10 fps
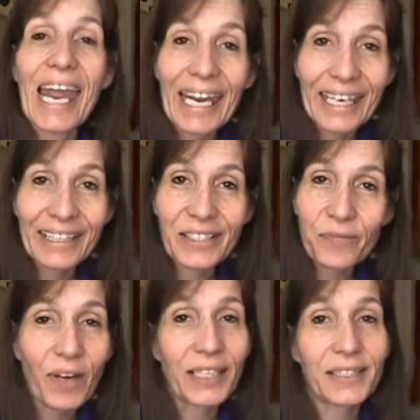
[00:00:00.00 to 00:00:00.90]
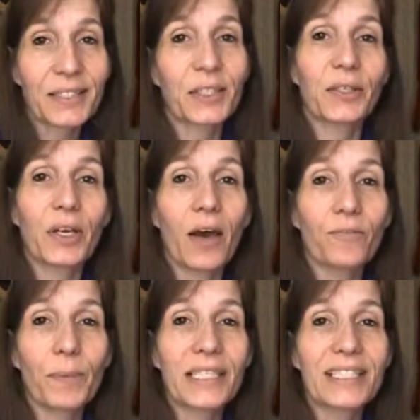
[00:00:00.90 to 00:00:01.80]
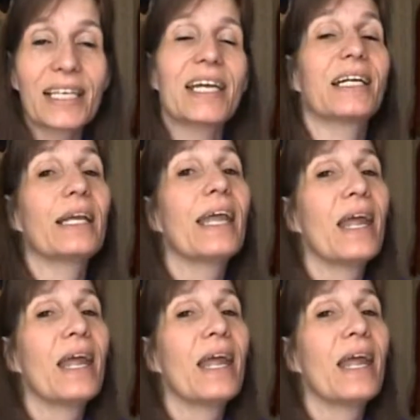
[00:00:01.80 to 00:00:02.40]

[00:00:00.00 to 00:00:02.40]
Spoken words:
And if I can start off by saying